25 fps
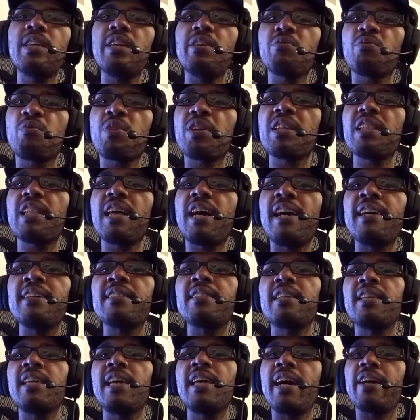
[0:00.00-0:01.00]
realized
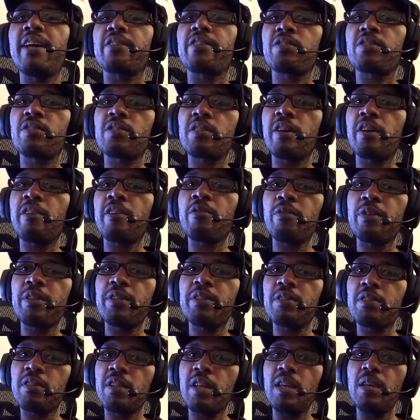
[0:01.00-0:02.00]
he had a stud on
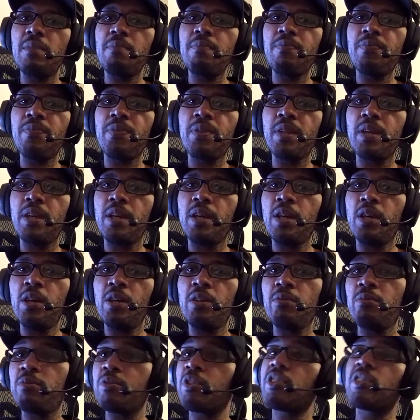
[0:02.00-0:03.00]
his team,
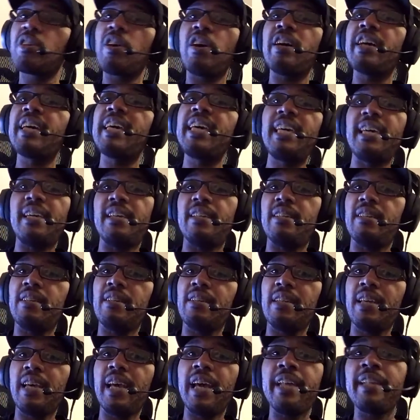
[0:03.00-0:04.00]
was just gonna eat
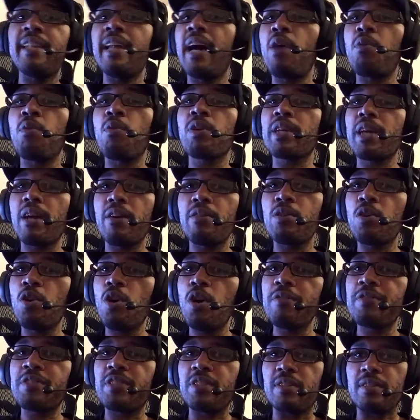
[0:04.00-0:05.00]
and not work out in the
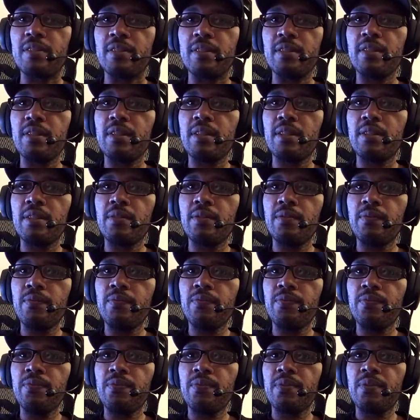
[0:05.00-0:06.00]
offseason.
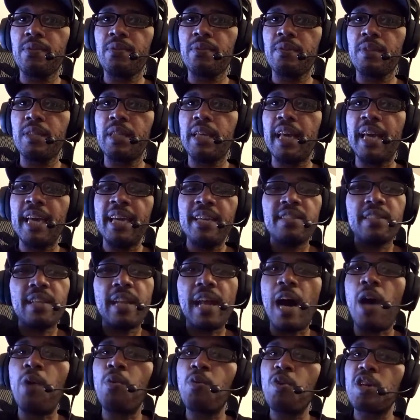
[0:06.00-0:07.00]
And he said,
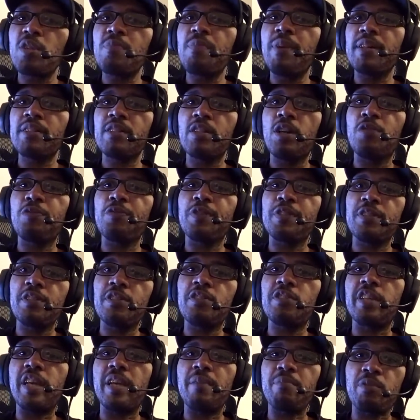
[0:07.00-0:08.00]
"I'll work myself into
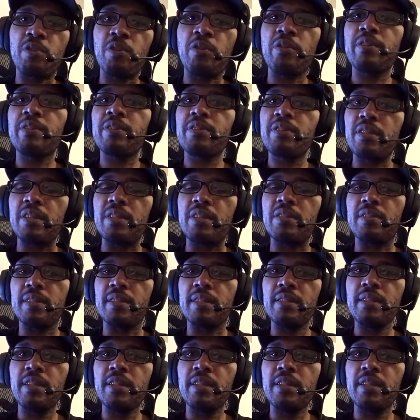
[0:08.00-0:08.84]
shape during the season.